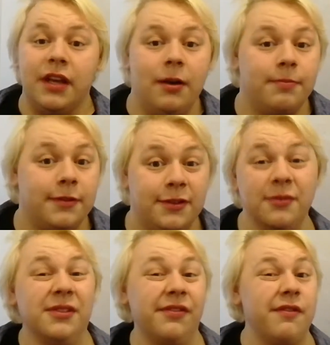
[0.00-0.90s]
up 2
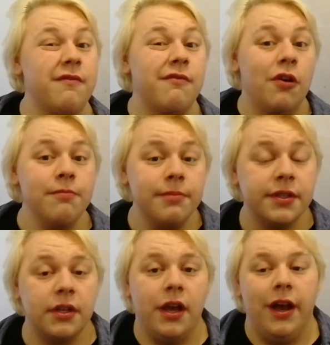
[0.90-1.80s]
different
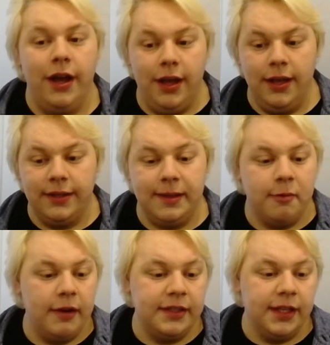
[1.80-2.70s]
rooms,
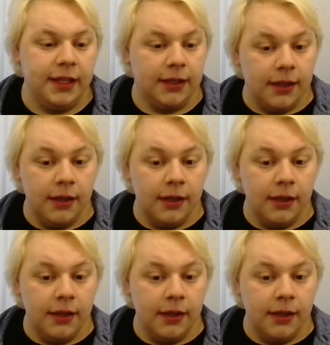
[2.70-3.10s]
separating